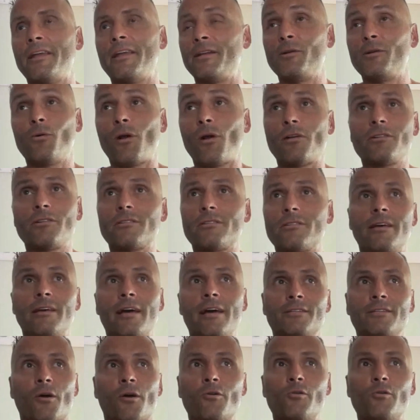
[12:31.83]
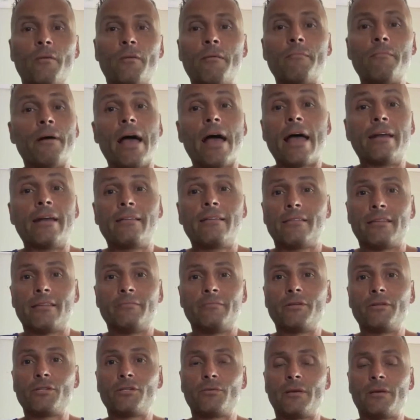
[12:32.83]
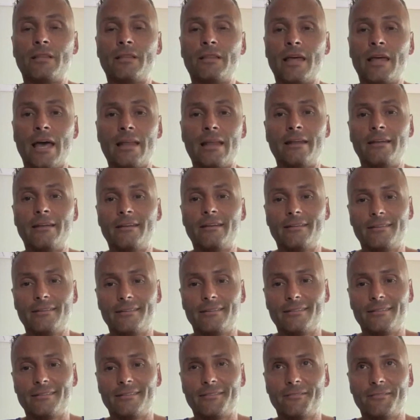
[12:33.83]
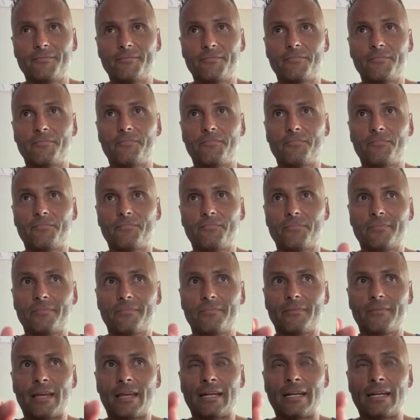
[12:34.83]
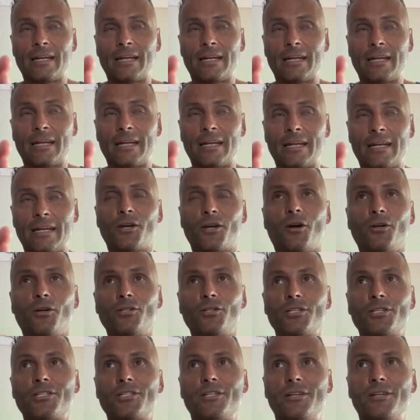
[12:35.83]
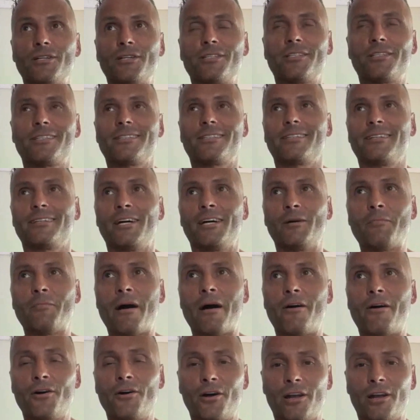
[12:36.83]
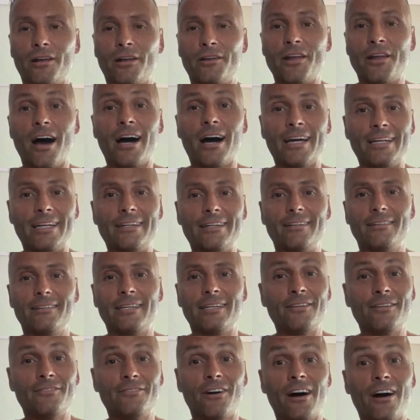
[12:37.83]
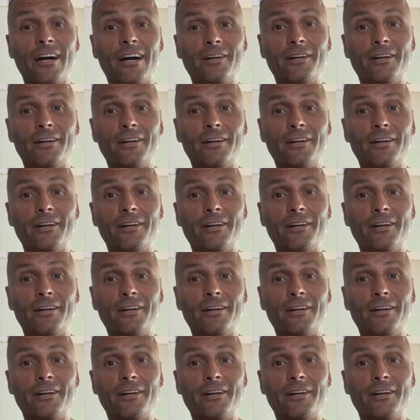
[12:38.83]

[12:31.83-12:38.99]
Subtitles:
And then, in all honesty, I don't remember anything between then and clicking into consciousness at about hurdle 9 in the